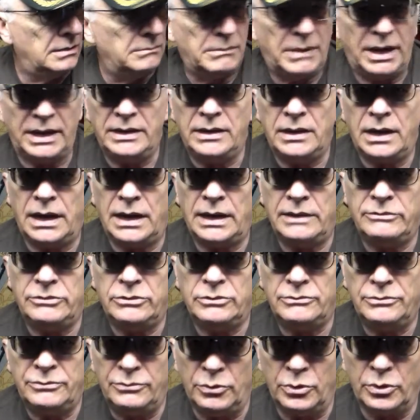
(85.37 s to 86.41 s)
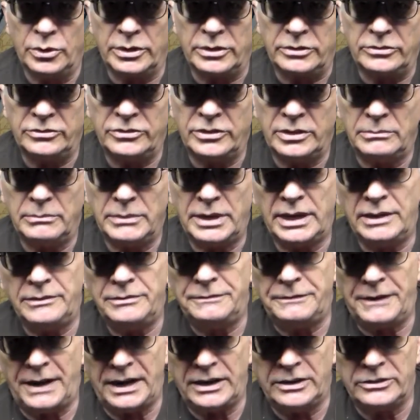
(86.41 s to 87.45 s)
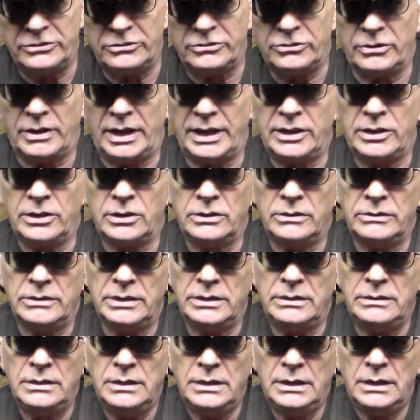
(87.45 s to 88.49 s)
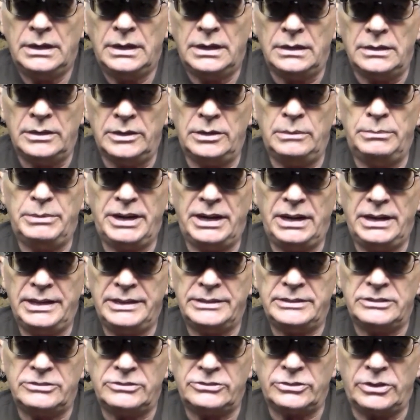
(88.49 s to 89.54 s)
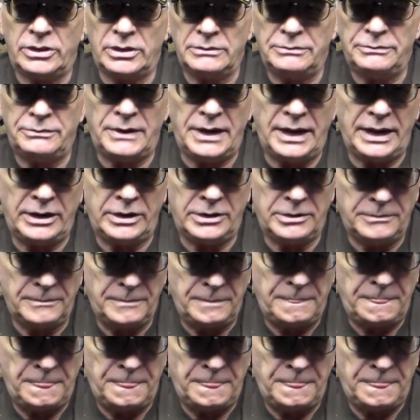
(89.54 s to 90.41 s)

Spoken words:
my knives and forks and my fire striker and a little bit of lint to start a fire.